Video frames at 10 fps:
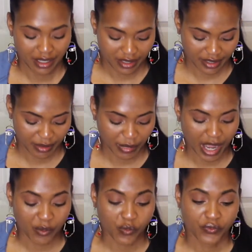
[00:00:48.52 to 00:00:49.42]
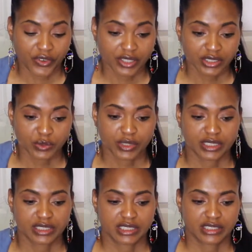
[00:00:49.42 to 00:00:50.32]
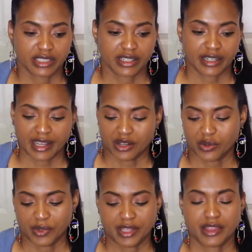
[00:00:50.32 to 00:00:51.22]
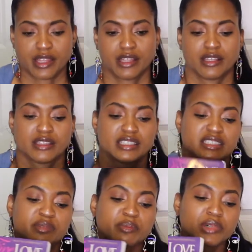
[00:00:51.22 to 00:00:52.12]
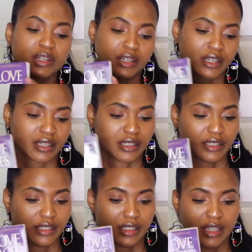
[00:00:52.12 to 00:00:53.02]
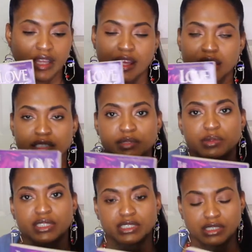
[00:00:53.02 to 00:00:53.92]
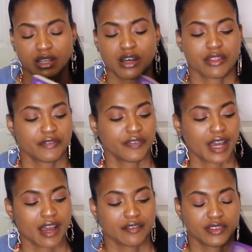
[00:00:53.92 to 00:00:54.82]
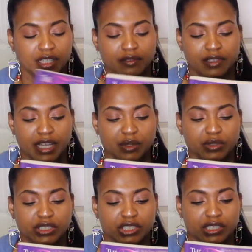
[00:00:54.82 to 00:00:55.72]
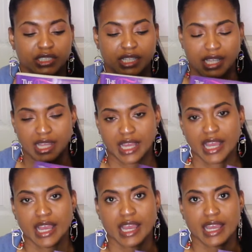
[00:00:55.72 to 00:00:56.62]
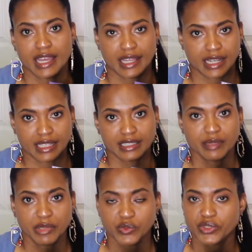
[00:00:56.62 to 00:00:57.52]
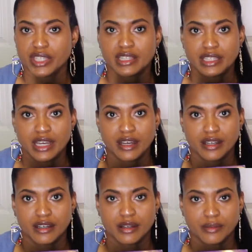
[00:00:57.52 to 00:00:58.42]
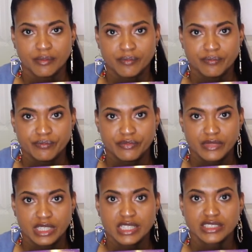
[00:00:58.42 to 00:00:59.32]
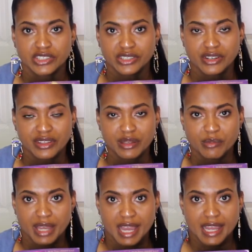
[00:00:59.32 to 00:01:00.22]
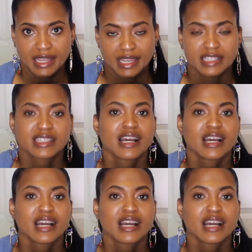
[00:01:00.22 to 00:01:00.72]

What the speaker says: I first wanted to start out with this book. And this book is called The 5 Love Languages. And let me read the insert on the back, and it